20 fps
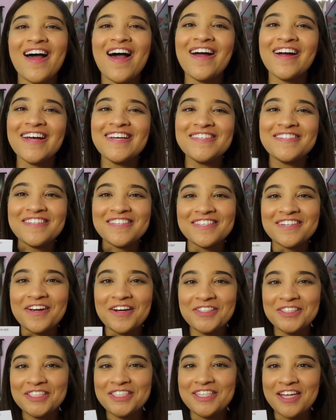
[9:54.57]
Okay, so this
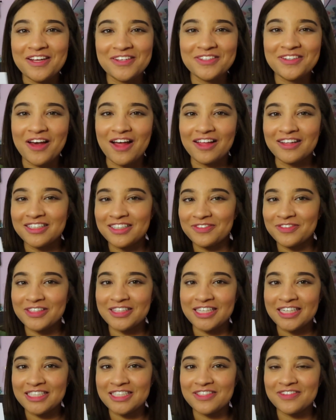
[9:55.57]
card just tells you all different
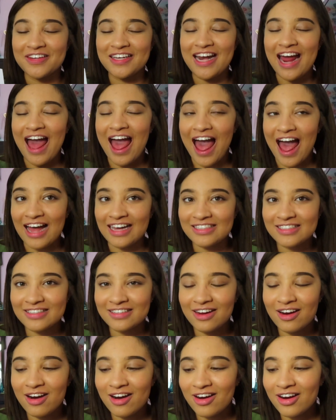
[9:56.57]
things you can
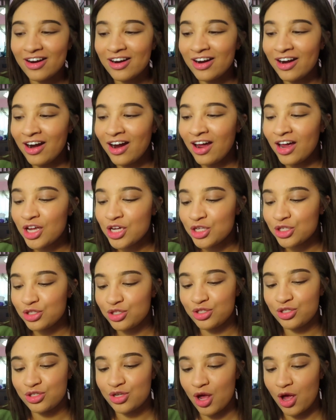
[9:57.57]
ask her.
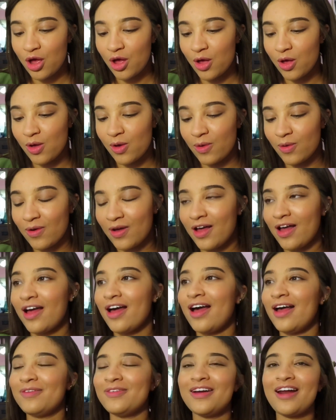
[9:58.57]
So
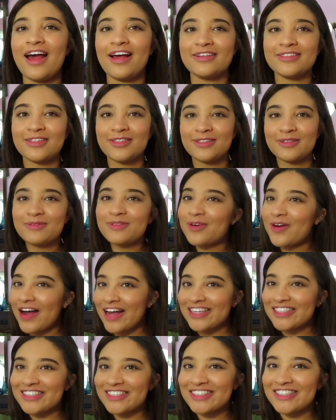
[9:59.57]
I'm gonna ask her some
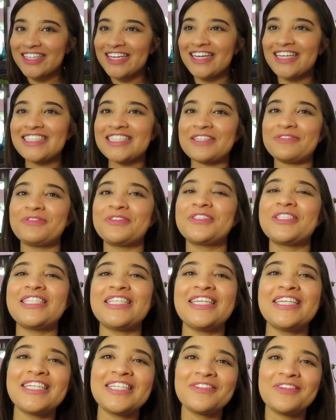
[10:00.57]
questions and we'll
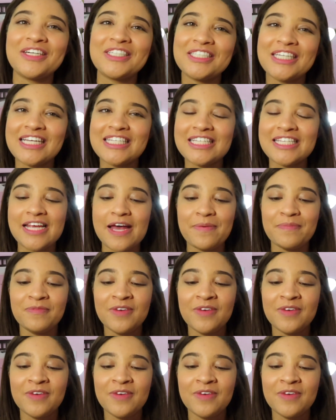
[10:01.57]
see what she has to say.